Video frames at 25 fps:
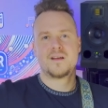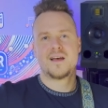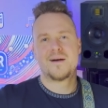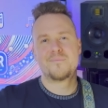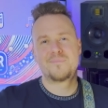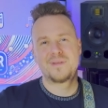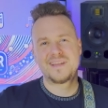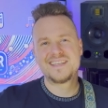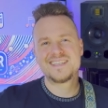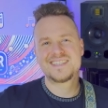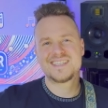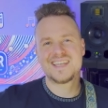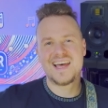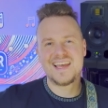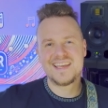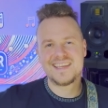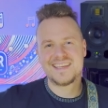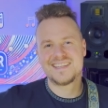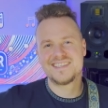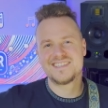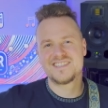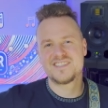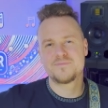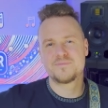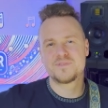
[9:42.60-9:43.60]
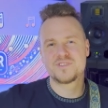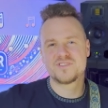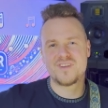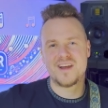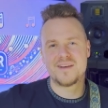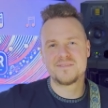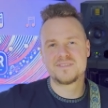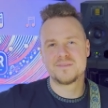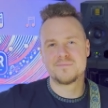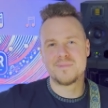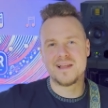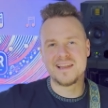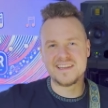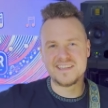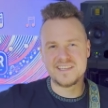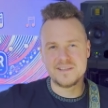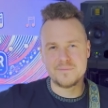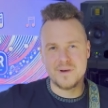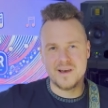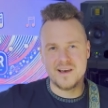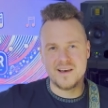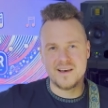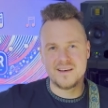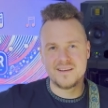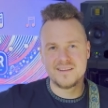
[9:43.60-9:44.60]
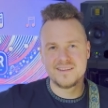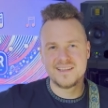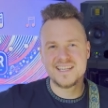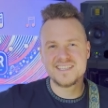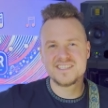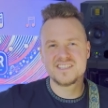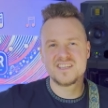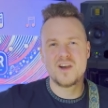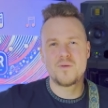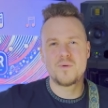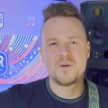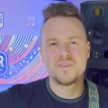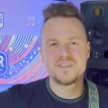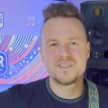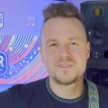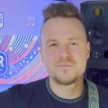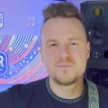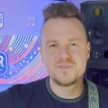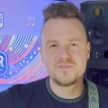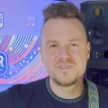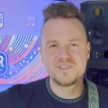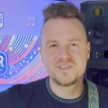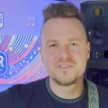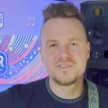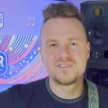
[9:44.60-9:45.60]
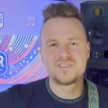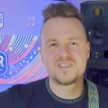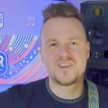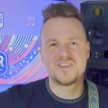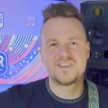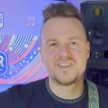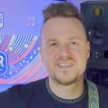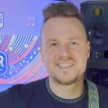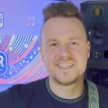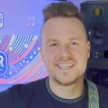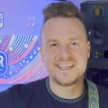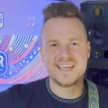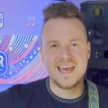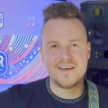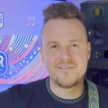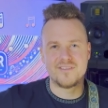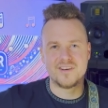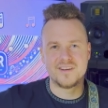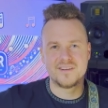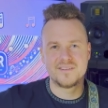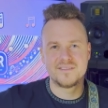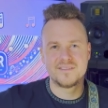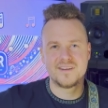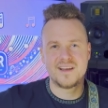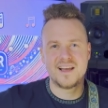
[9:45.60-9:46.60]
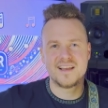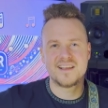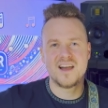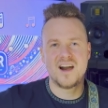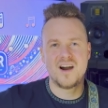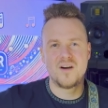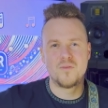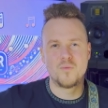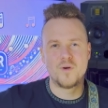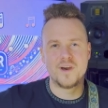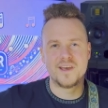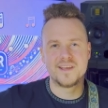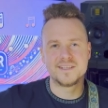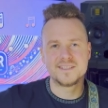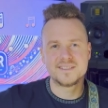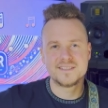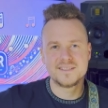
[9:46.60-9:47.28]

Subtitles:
and please like and subscribe to Melody Bar. Let's go on this musical journey together. I can't wait.